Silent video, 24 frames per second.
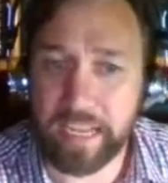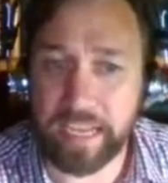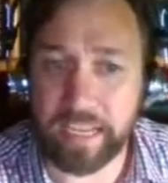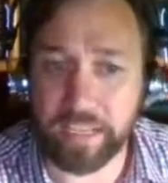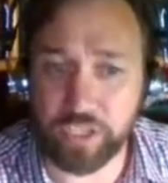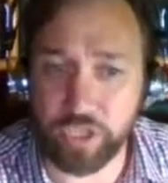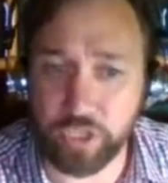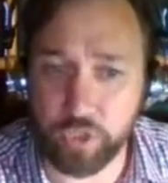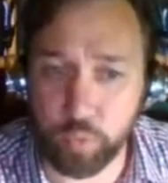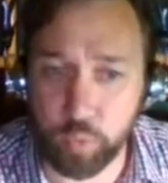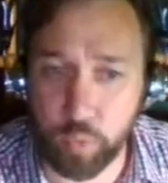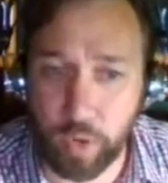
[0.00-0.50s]

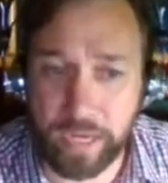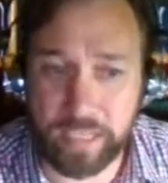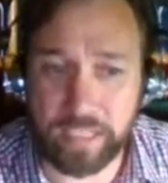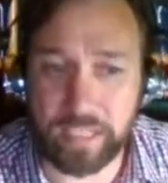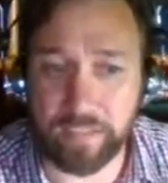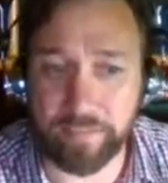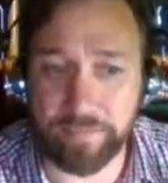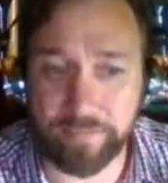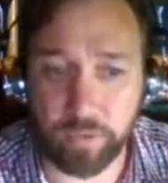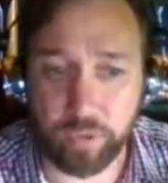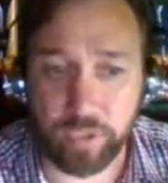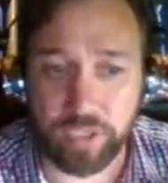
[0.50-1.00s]
It's just
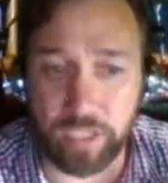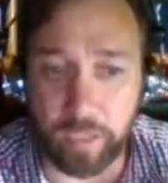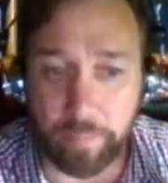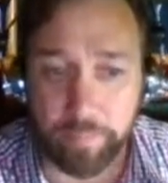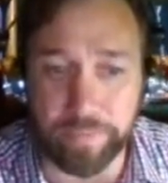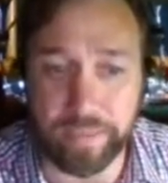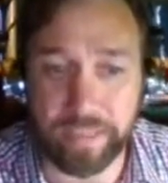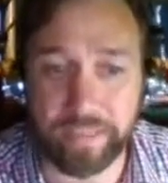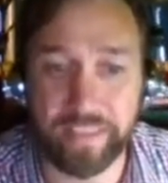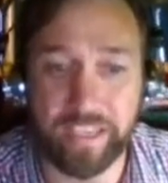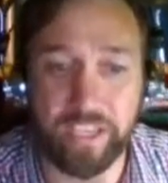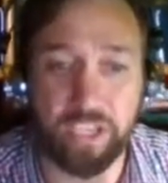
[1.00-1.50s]
waiting for
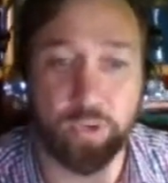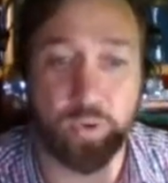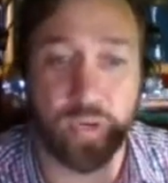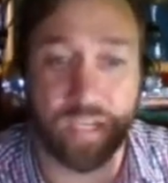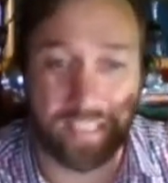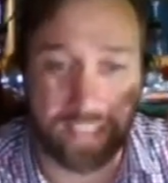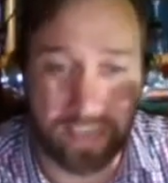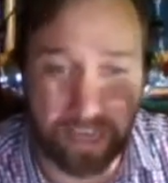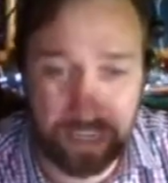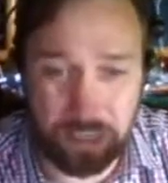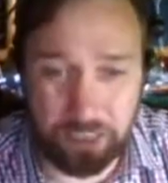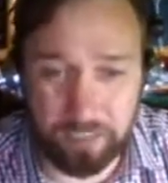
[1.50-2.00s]
something that you
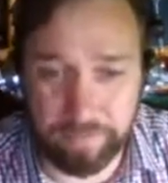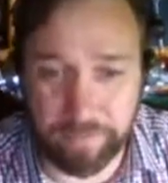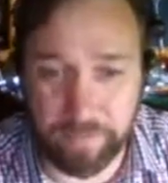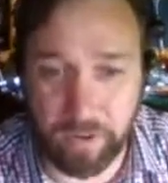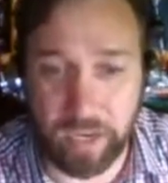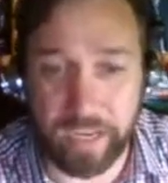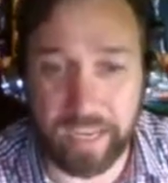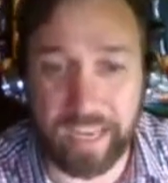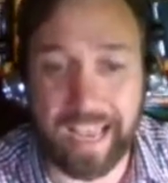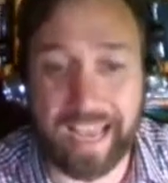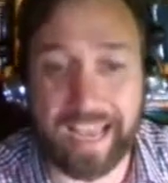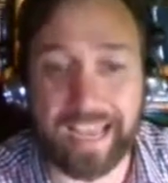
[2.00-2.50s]

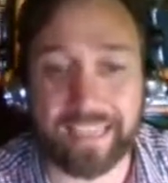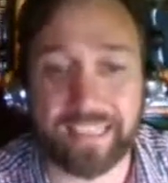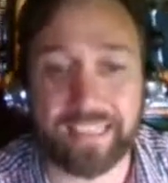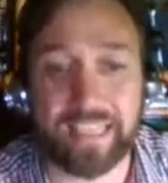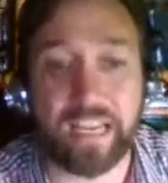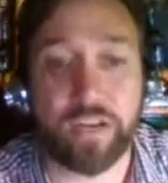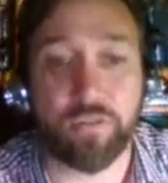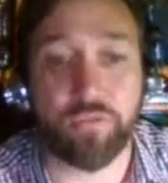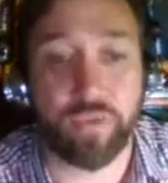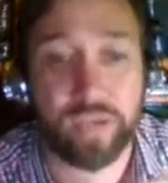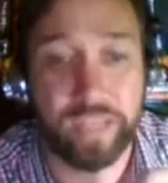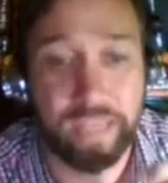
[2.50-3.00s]
identify
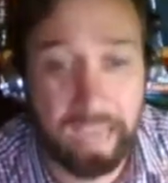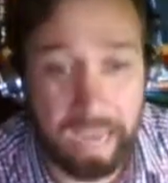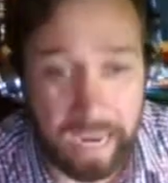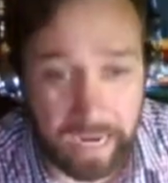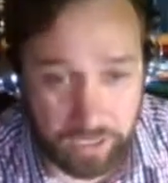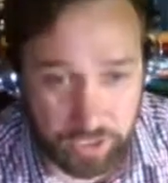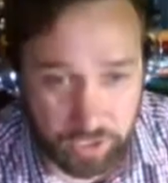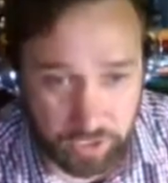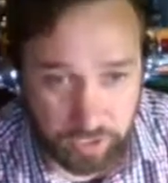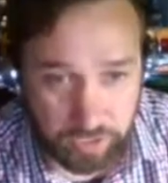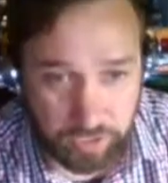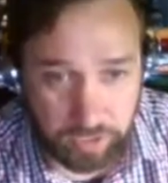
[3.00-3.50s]
as a
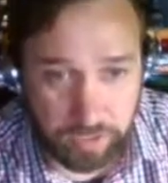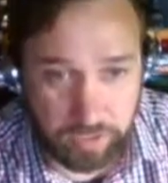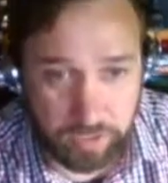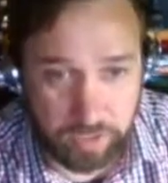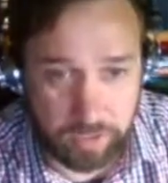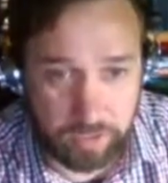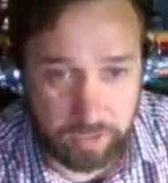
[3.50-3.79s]
reaction.